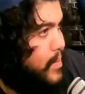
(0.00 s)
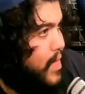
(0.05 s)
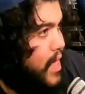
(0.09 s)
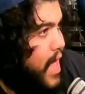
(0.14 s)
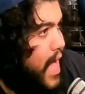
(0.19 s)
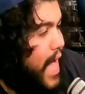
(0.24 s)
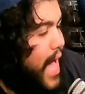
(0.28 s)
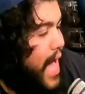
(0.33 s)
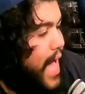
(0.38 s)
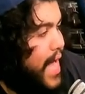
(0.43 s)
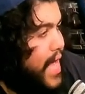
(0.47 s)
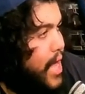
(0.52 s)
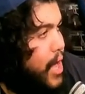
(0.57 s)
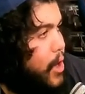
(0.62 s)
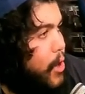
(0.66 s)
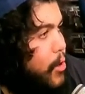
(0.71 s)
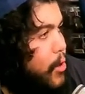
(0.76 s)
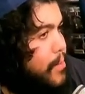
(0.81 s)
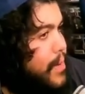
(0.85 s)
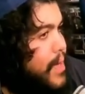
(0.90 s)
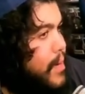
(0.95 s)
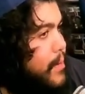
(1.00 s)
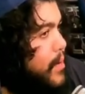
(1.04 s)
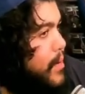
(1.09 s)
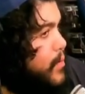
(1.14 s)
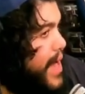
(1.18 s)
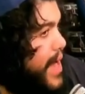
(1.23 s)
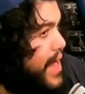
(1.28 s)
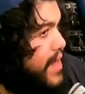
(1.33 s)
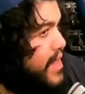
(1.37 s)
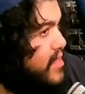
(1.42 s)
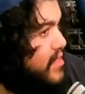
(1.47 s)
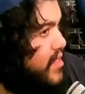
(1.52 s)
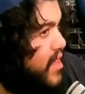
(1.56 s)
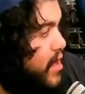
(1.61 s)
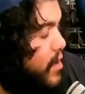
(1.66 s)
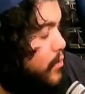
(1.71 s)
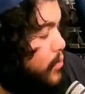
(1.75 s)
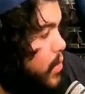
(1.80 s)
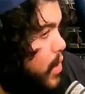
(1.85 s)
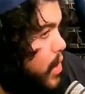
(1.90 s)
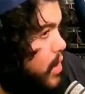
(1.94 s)
I hope him and Randy stay
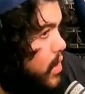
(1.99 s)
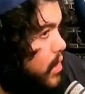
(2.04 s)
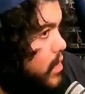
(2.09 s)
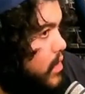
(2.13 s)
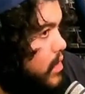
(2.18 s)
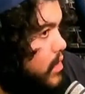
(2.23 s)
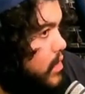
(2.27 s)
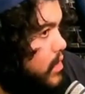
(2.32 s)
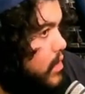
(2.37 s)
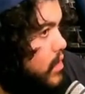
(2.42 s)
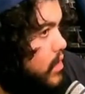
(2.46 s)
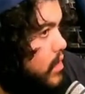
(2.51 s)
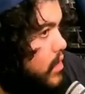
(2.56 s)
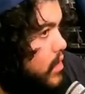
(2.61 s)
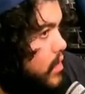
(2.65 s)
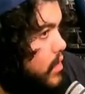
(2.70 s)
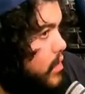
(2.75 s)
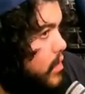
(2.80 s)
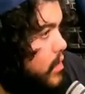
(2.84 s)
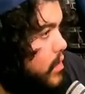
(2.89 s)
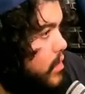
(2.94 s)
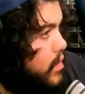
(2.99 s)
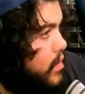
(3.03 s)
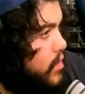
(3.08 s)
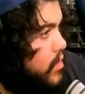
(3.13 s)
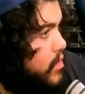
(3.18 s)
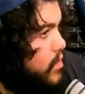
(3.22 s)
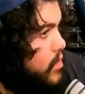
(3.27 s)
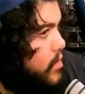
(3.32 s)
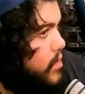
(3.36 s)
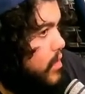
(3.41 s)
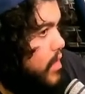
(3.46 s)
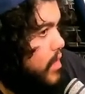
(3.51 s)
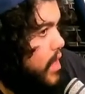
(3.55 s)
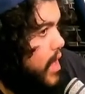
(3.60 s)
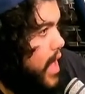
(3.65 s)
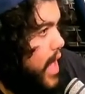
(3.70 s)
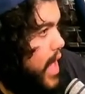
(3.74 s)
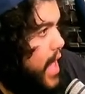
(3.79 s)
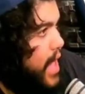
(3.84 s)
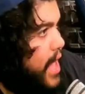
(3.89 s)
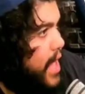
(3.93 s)
on Raw. Yeah
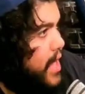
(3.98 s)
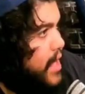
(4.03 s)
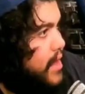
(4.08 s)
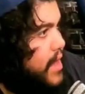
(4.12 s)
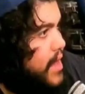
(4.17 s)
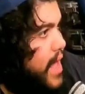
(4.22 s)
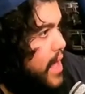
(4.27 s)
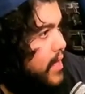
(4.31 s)
and LA.